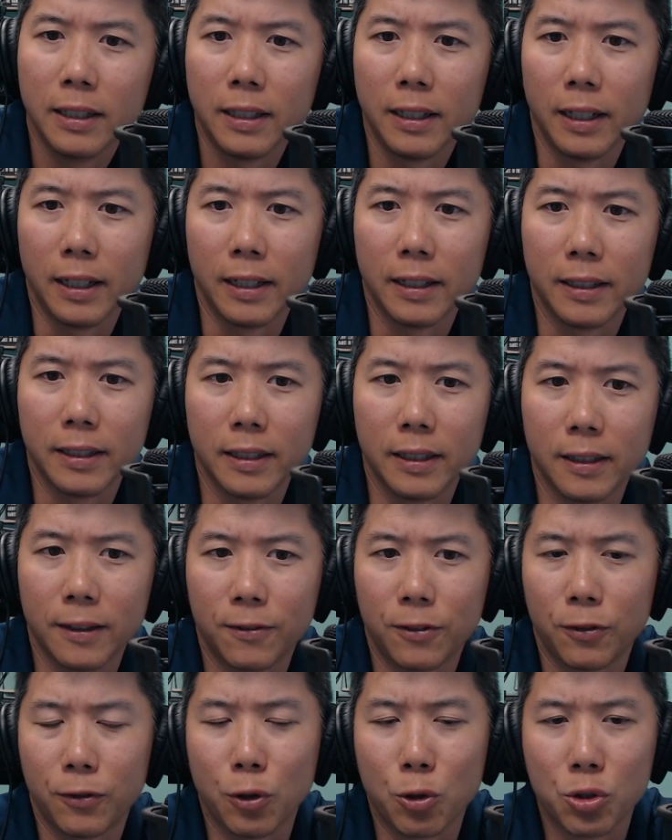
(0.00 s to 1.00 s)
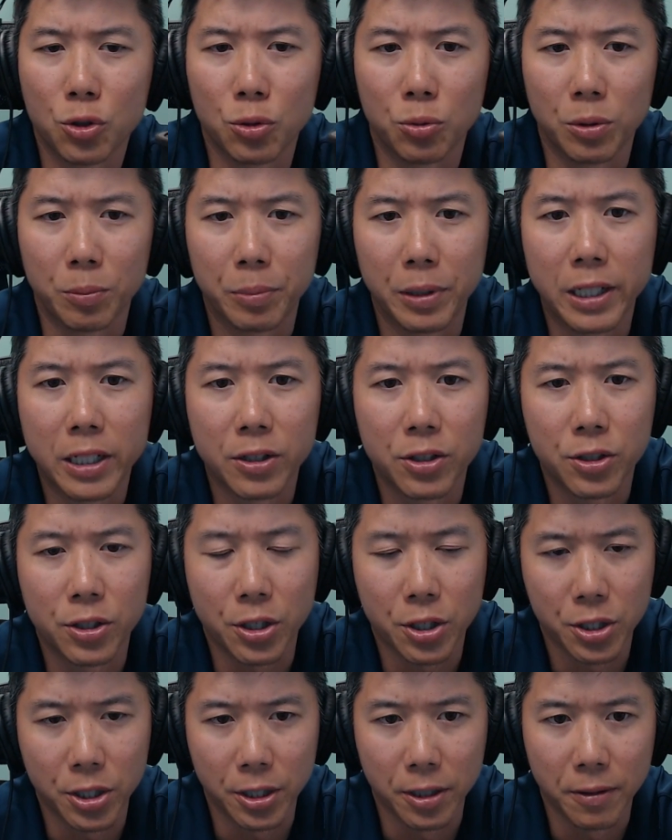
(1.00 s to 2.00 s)
And uh, for folks who are in
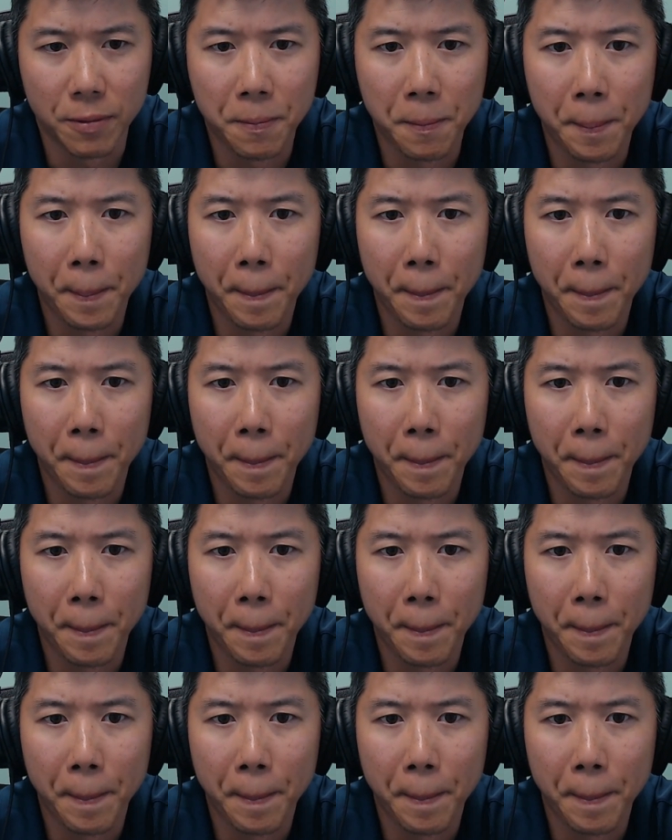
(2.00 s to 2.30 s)
pre-construction,